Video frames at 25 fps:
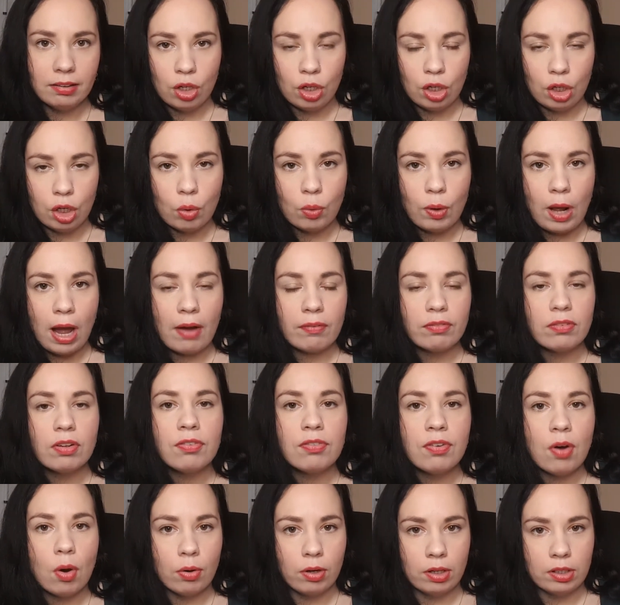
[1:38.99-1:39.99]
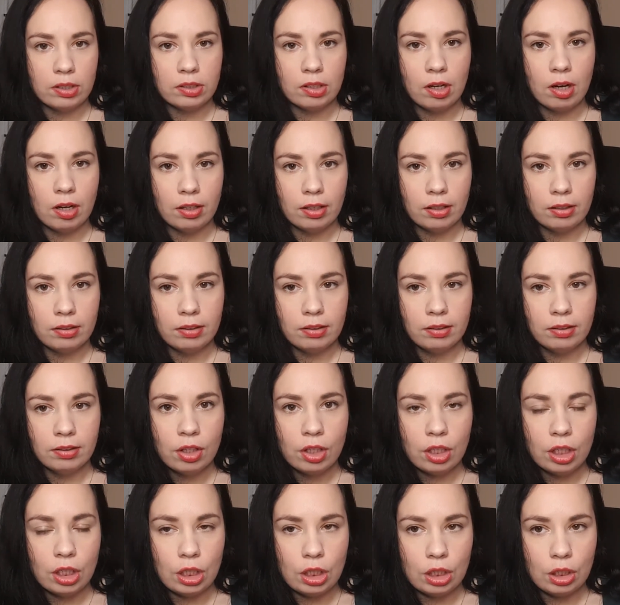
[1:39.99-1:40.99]
You don't have to focus on it.
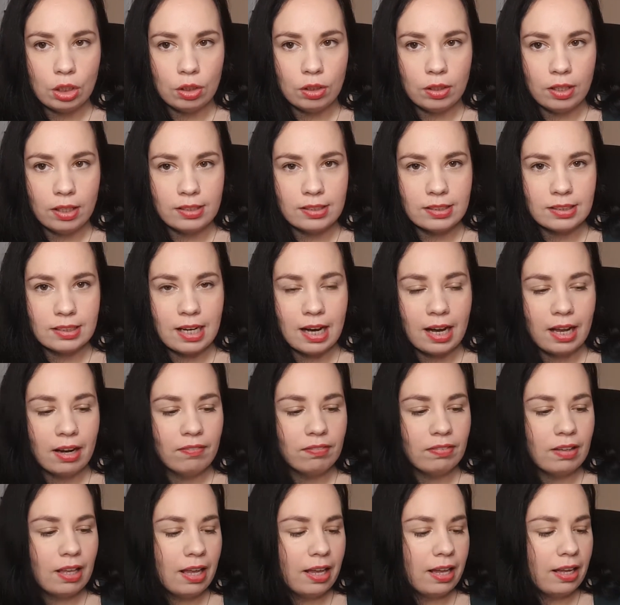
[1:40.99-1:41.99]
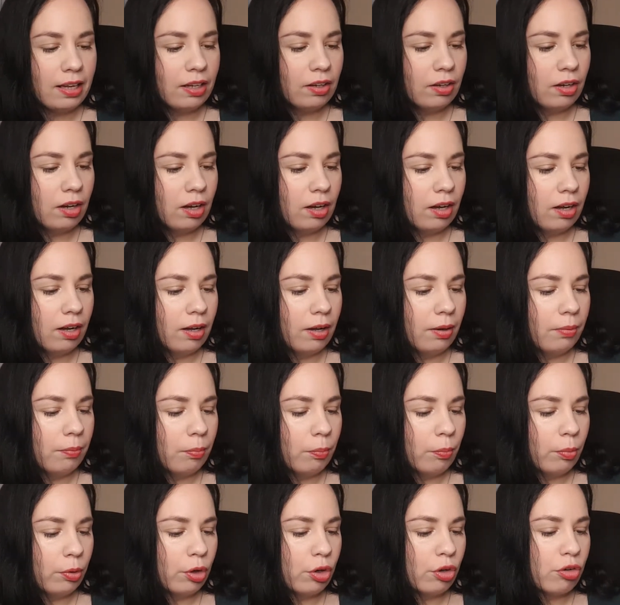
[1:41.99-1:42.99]
It's kind of like
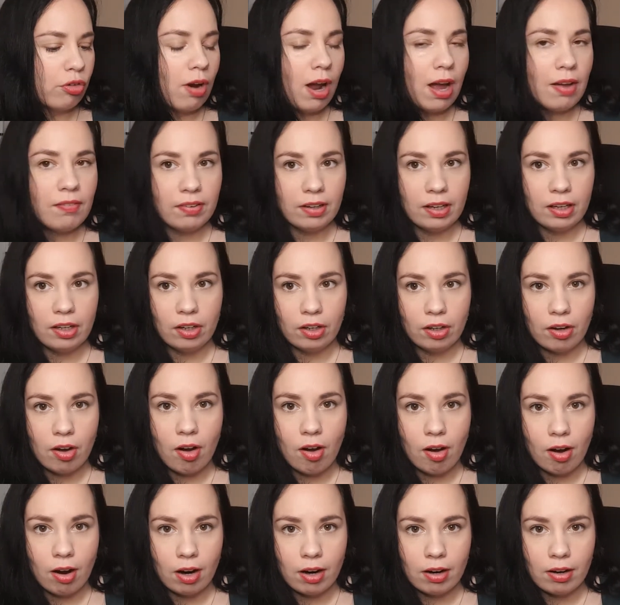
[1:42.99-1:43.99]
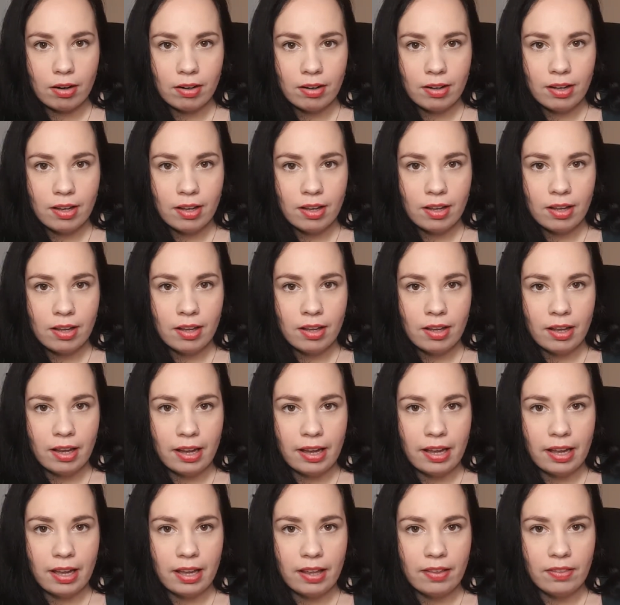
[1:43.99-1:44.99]
when you're driving in a car,
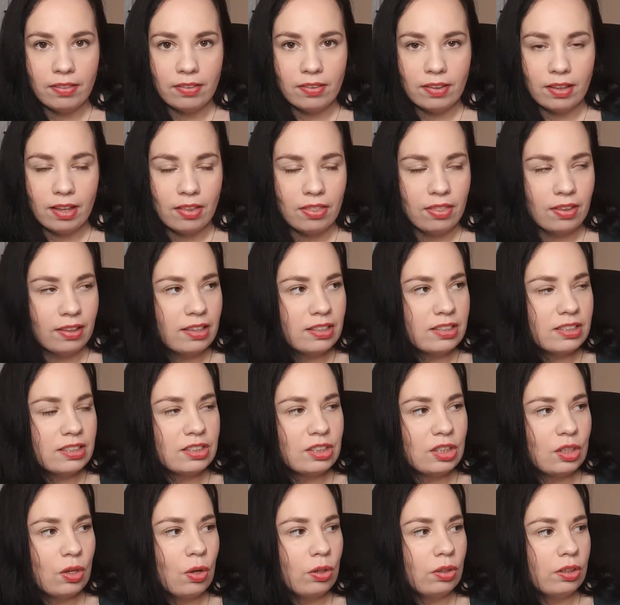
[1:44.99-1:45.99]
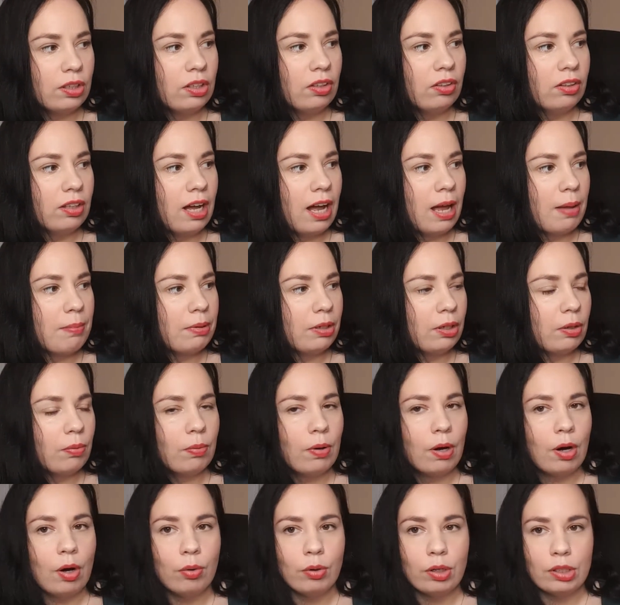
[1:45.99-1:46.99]
and I think this is the old Neil Gaiman
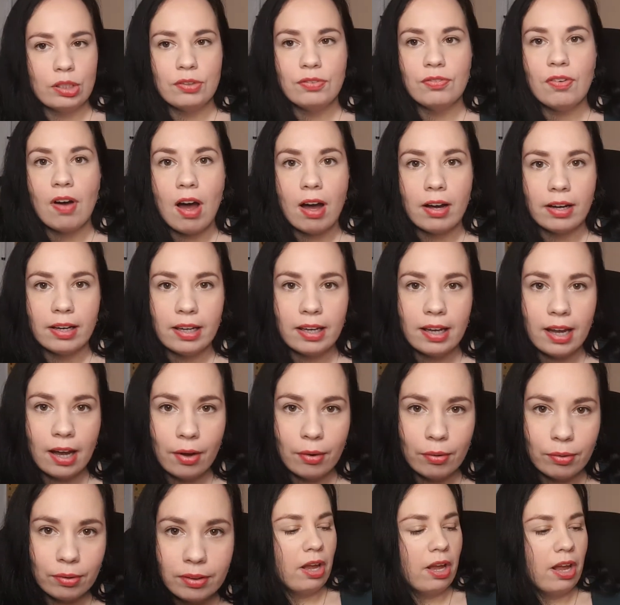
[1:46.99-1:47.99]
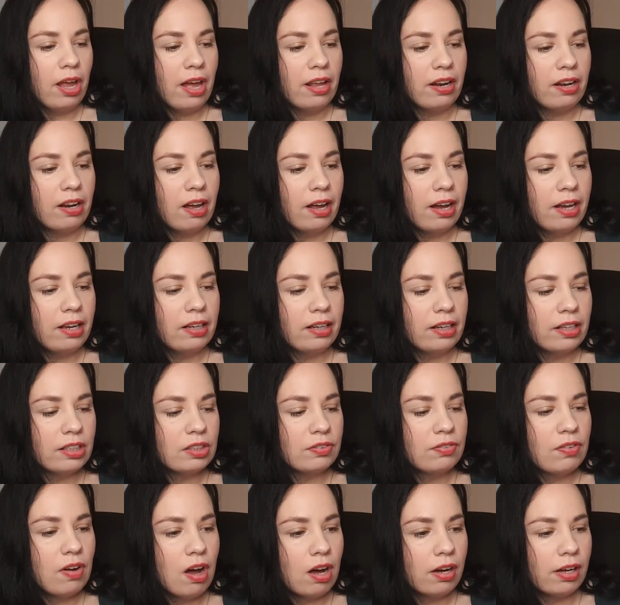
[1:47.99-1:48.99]
quote, it's foggy out. At night and
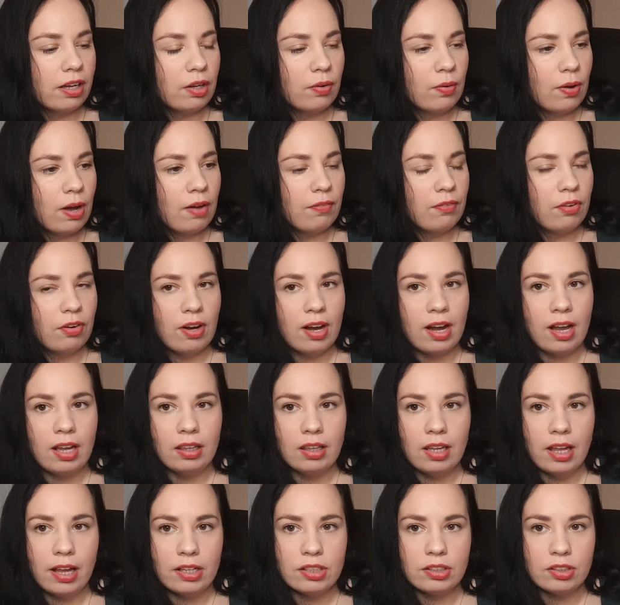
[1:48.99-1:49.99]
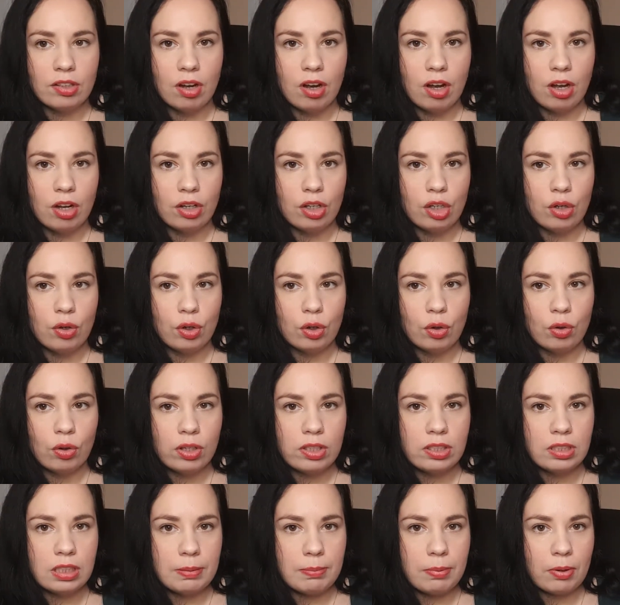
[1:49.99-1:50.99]
it's foggy, you have your headlights on, you can
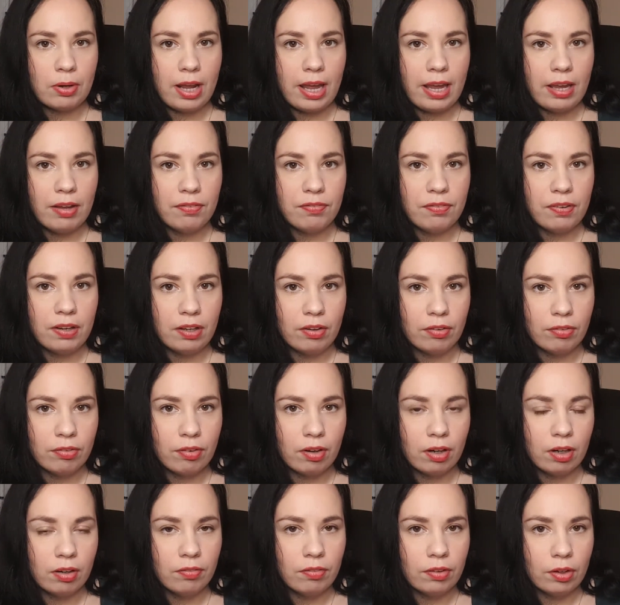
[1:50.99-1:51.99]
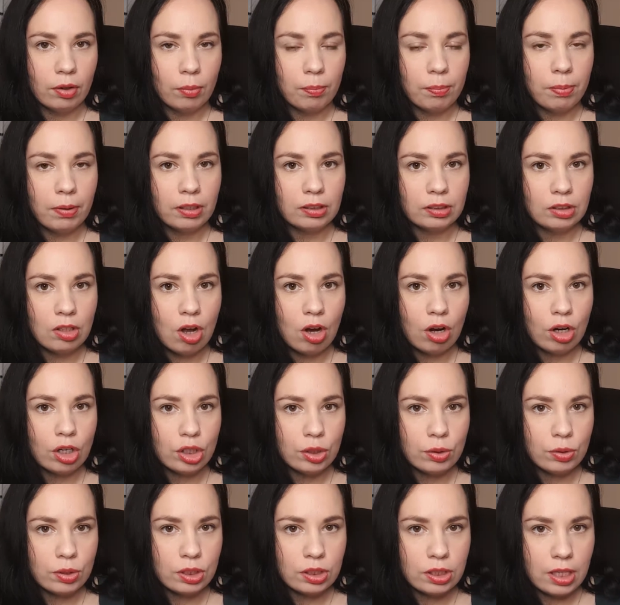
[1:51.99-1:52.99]
only see about 8 feet in front of you, but as long
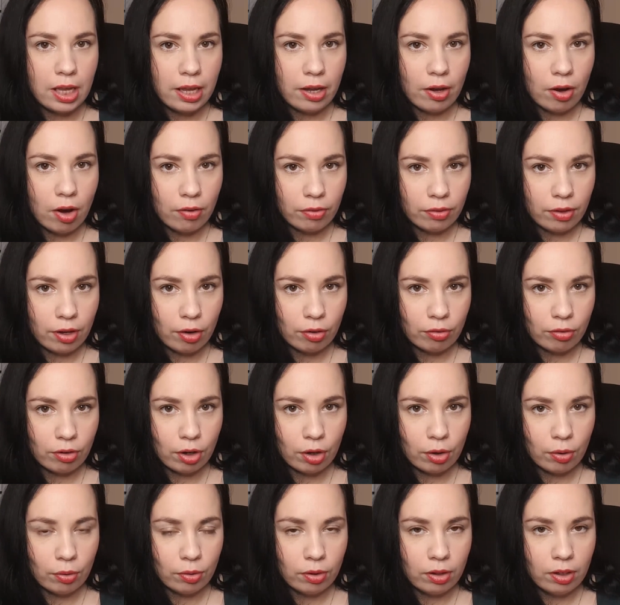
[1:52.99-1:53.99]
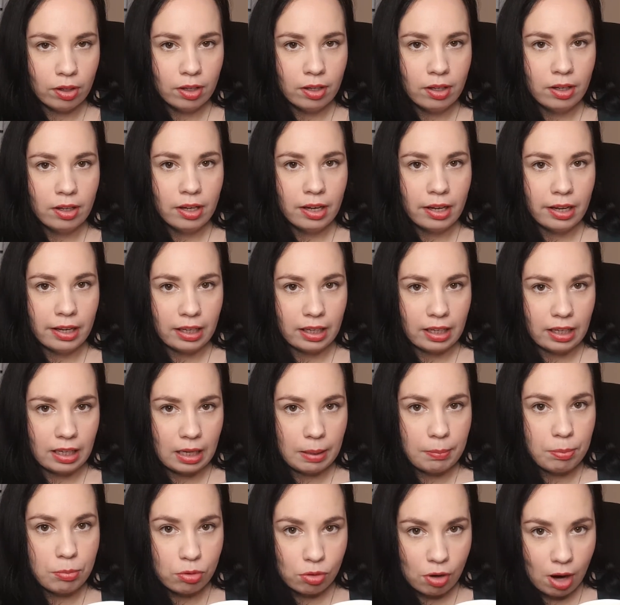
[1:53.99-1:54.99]
as you stay on that road and
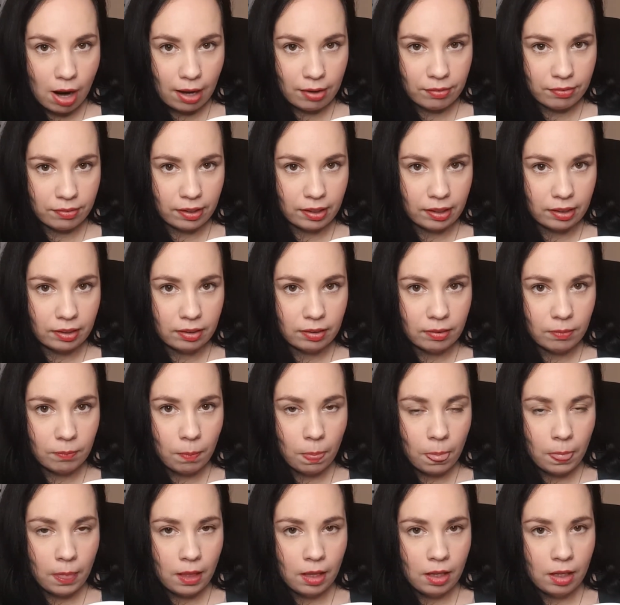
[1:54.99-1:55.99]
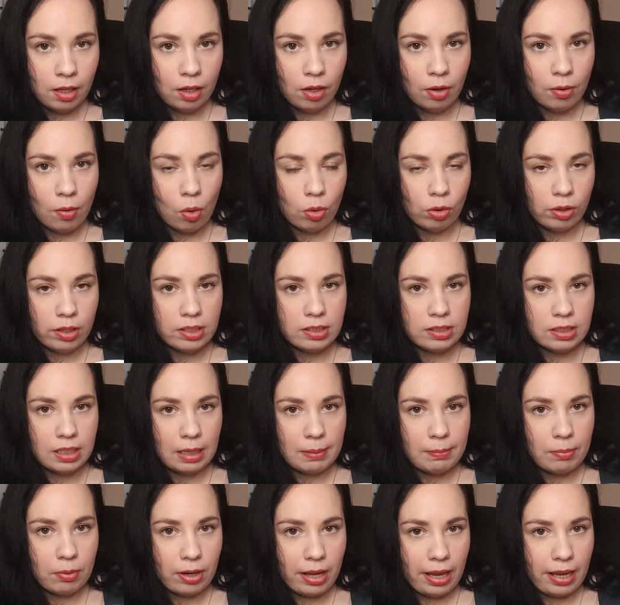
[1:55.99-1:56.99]
keep driving, only
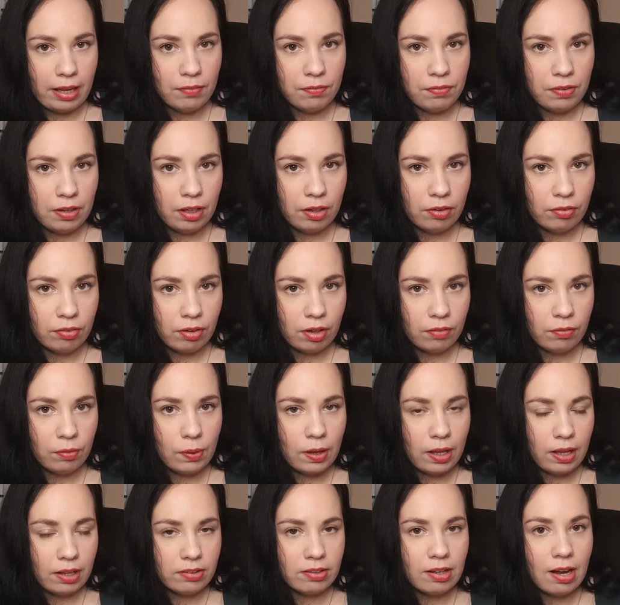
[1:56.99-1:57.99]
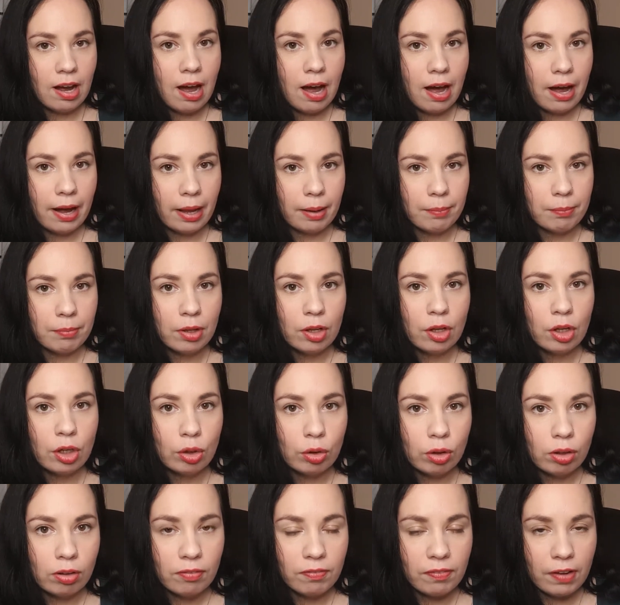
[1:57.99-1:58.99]
seeing about 8 feet in front of you at a time,
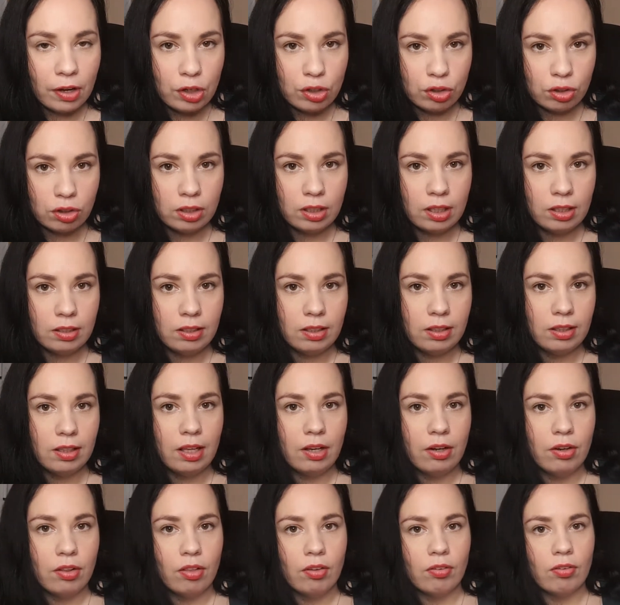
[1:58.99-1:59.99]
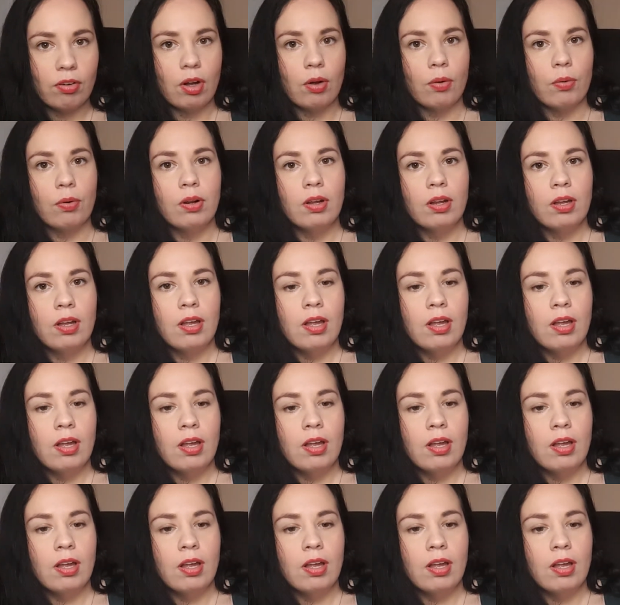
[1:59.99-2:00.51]
you'll eventually get to the end of the road.